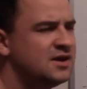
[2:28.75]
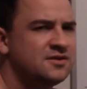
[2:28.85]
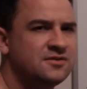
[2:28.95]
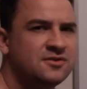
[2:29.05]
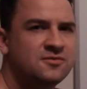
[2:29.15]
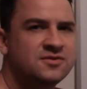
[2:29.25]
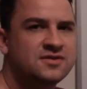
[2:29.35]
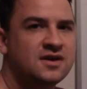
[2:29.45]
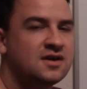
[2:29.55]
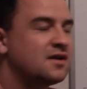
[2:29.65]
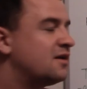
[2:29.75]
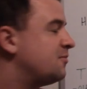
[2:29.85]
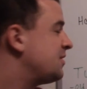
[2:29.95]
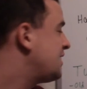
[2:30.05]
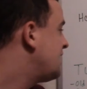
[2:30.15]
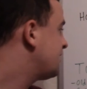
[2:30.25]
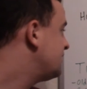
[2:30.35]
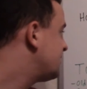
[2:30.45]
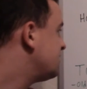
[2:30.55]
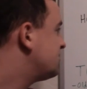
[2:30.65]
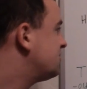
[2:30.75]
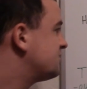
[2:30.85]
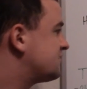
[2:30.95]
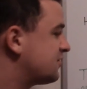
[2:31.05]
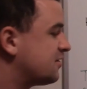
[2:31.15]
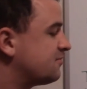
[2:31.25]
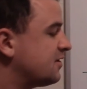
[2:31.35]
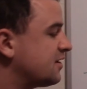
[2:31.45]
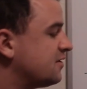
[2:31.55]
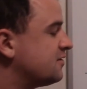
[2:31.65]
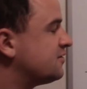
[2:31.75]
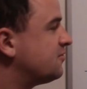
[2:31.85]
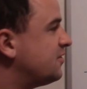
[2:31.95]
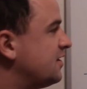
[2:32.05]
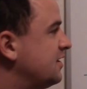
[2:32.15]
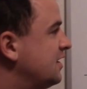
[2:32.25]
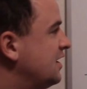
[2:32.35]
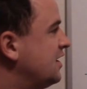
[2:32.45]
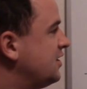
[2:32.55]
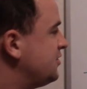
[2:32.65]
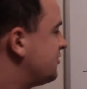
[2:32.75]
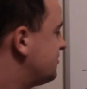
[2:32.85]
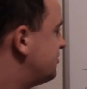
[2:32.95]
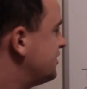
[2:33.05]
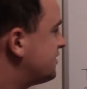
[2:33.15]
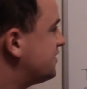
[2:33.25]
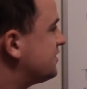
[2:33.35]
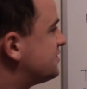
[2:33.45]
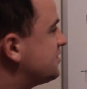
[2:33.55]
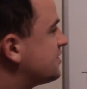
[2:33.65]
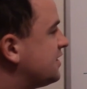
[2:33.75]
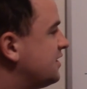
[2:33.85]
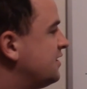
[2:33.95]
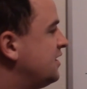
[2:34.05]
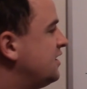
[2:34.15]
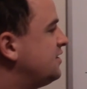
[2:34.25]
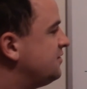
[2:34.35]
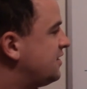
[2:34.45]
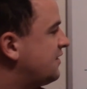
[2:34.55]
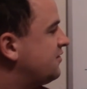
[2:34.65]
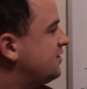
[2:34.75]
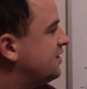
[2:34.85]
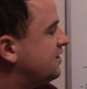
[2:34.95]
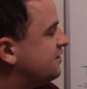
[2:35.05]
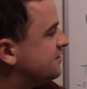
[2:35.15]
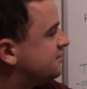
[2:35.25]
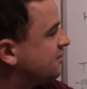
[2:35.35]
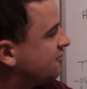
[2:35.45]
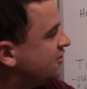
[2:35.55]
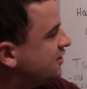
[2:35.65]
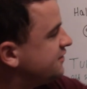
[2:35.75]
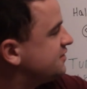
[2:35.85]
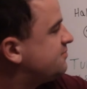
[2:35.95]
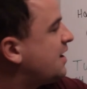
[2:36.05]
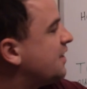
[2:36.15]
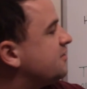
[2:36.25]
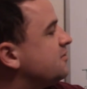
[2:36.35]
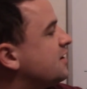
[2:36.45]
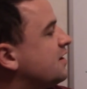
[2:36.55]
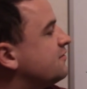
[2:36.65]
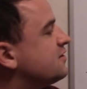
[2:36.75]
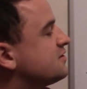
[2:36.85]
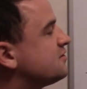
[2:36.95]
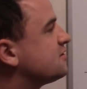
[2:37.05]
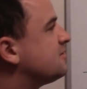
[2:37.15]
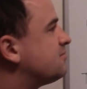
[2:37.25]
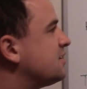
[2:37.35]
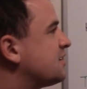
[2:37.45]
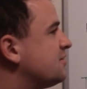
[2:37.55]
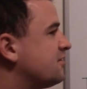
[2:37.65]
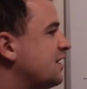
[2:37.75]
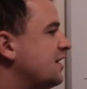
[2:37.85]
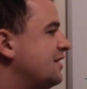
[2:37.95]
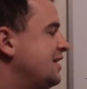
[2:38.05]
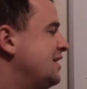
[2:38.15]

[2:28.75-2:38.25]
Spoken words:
So it's almost like a mechanically controlled circuit breaker. So when you complete the circuit, you'd have along this path, you'd have a circuit breaker that